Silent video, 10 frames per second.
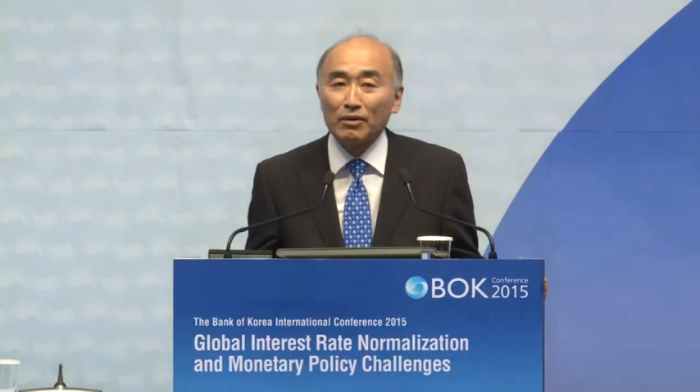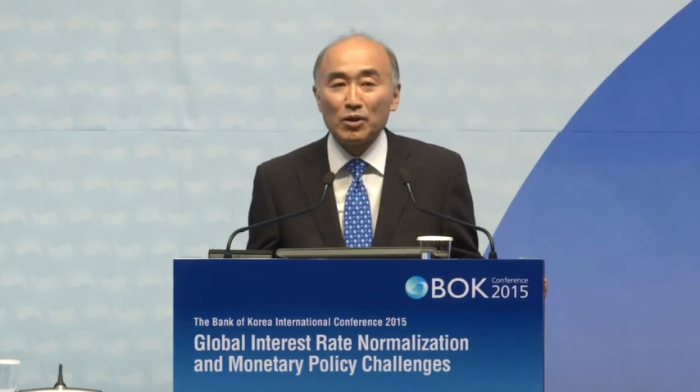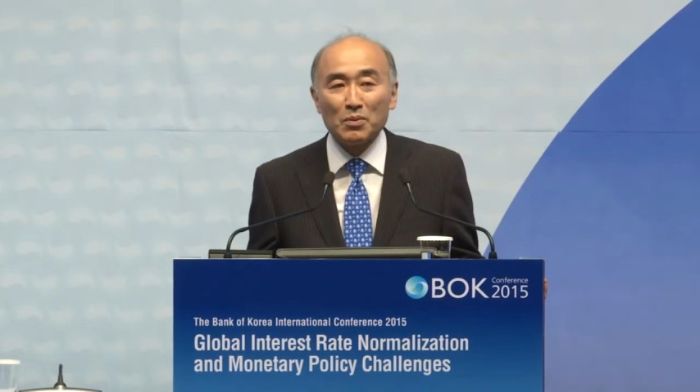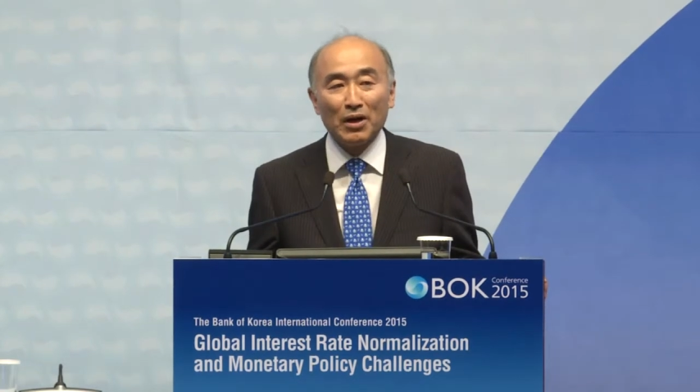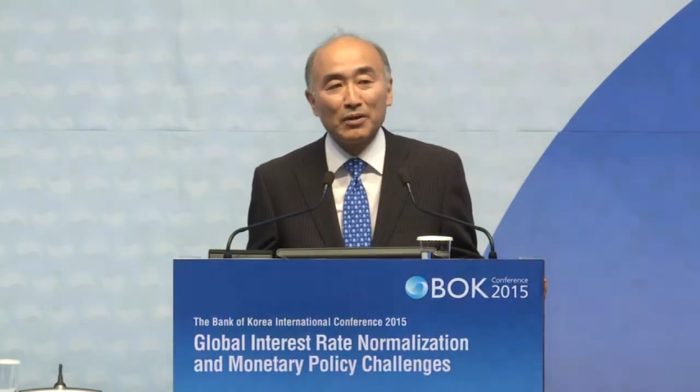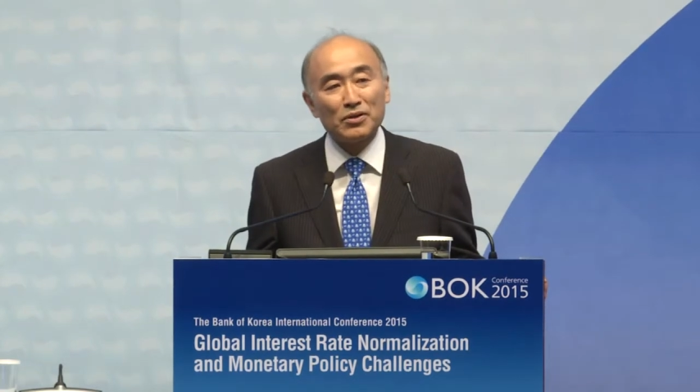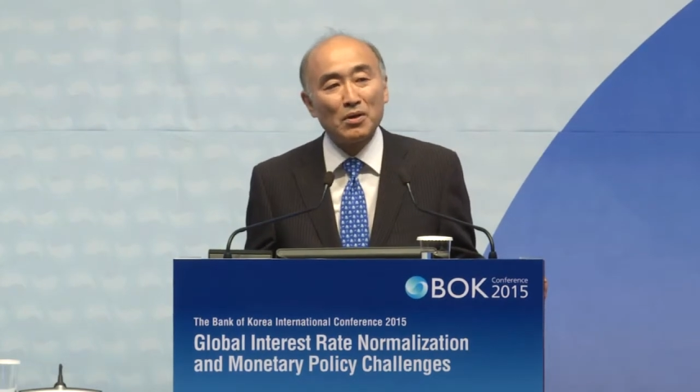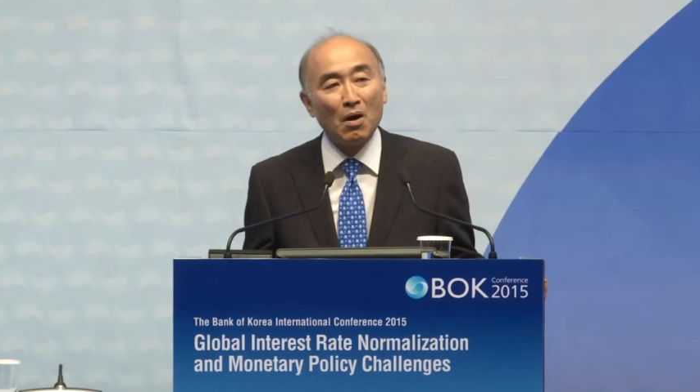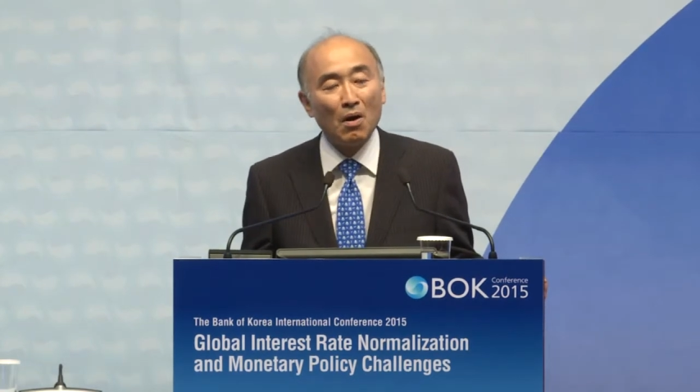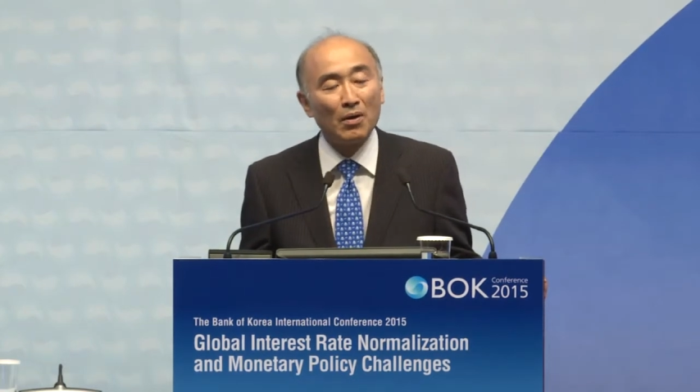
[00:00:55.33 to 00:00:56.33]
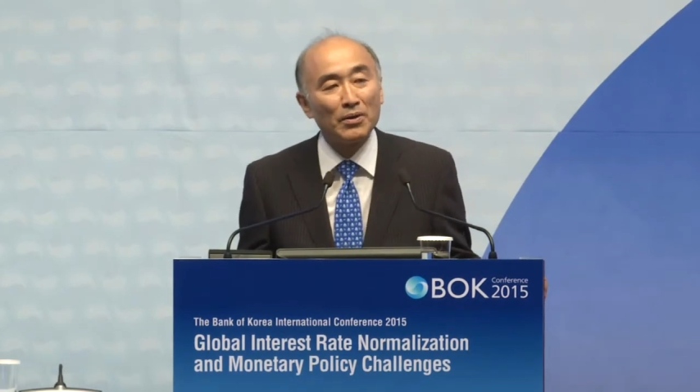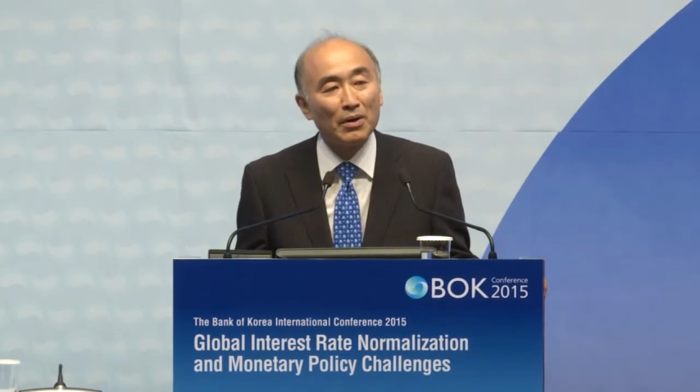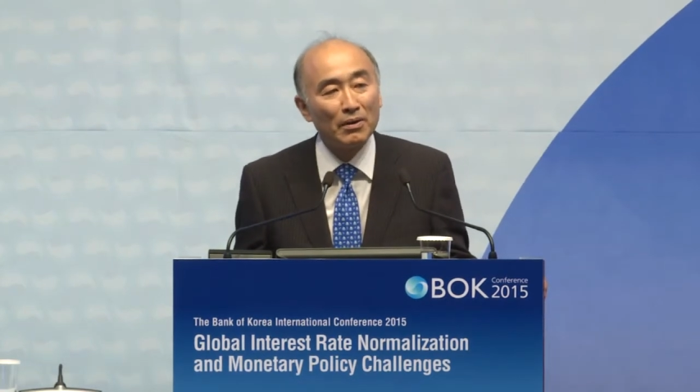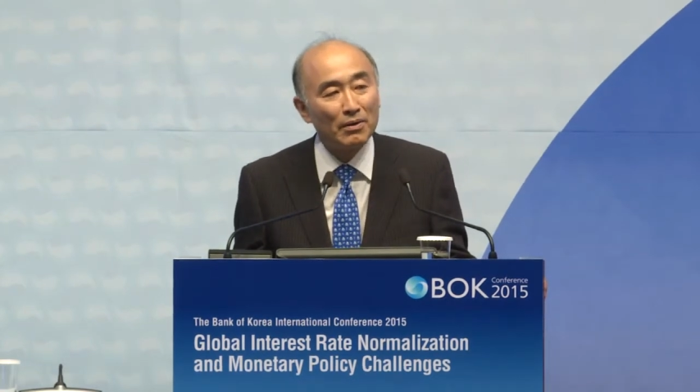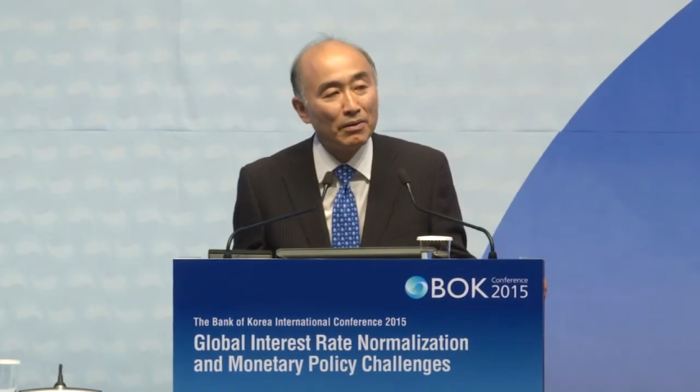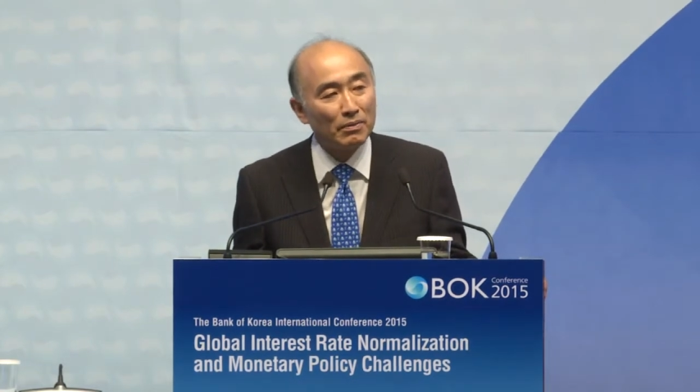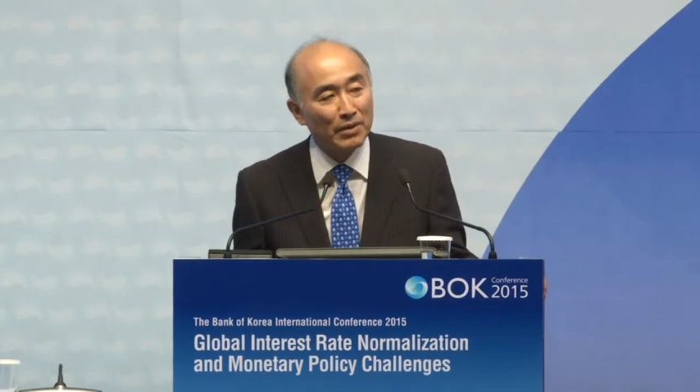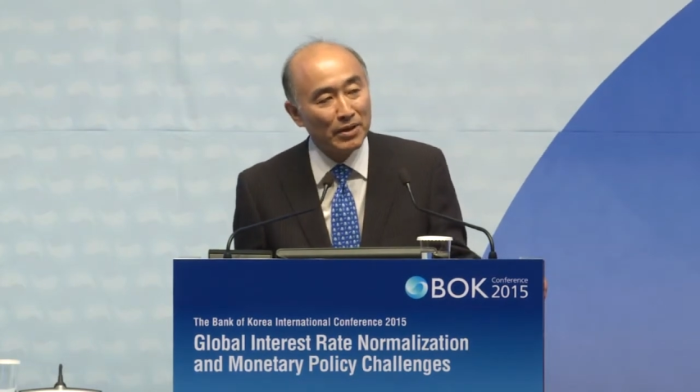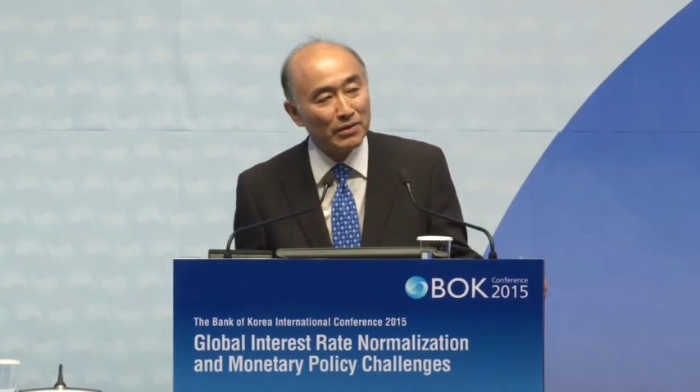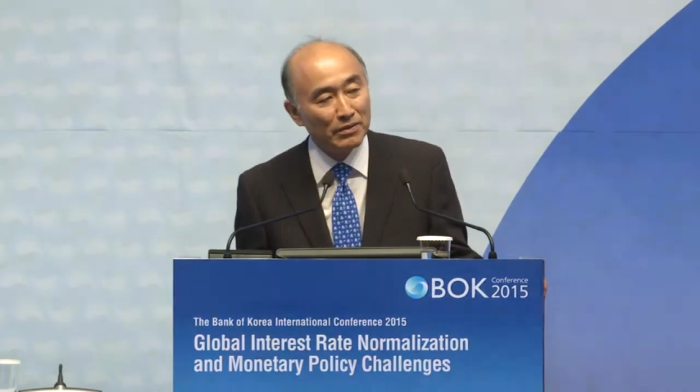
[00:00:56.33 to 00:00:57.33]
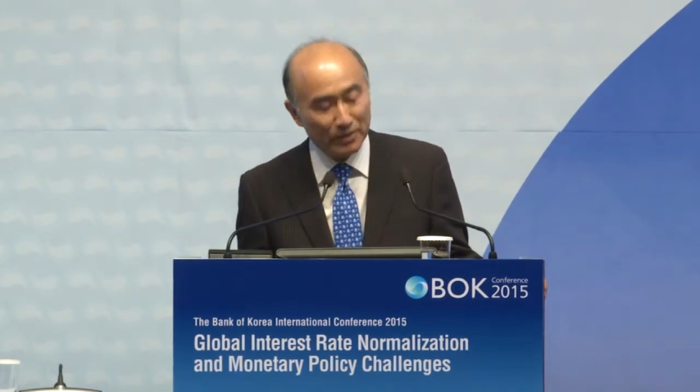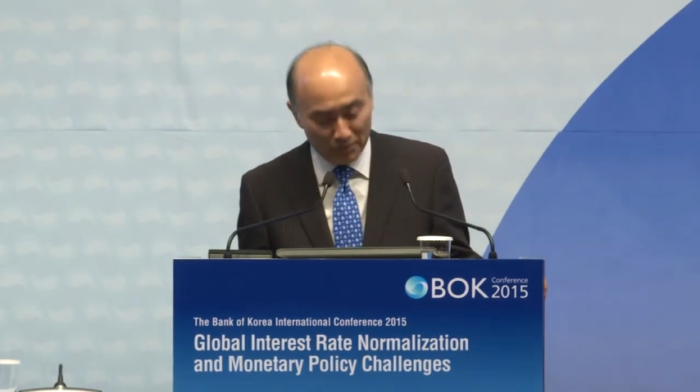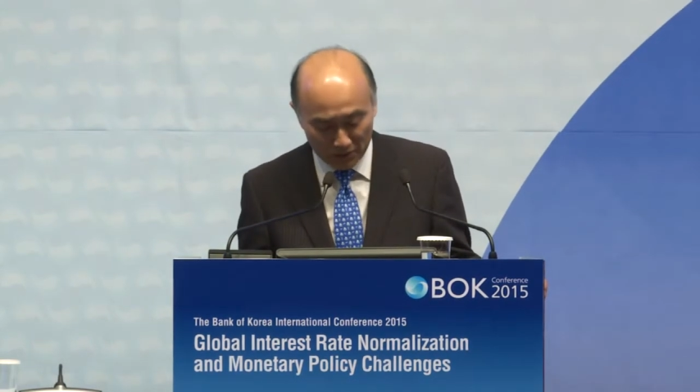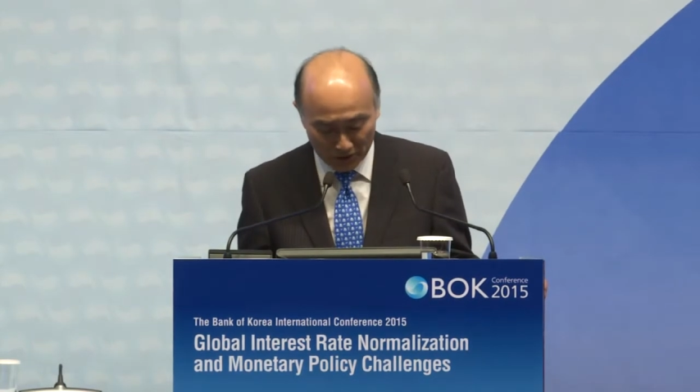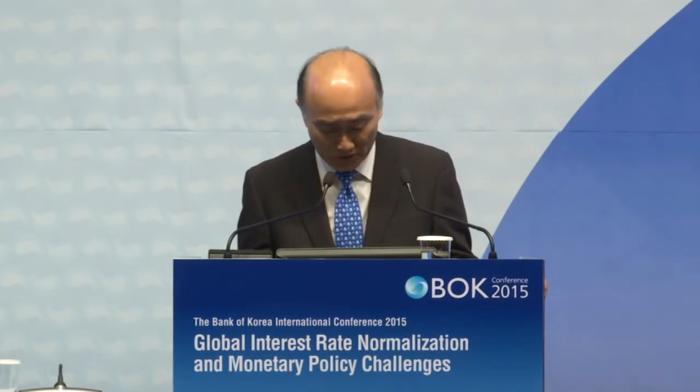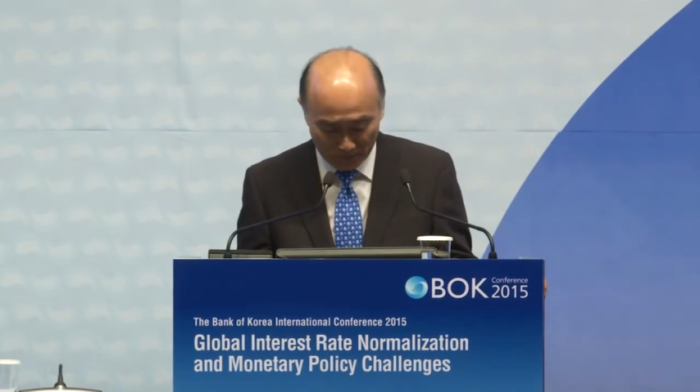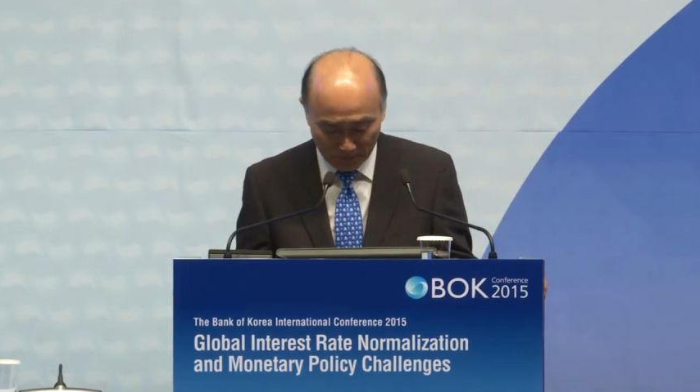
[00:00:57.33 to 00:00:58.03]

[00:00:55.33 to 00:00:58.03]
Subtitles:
remarks on three themes.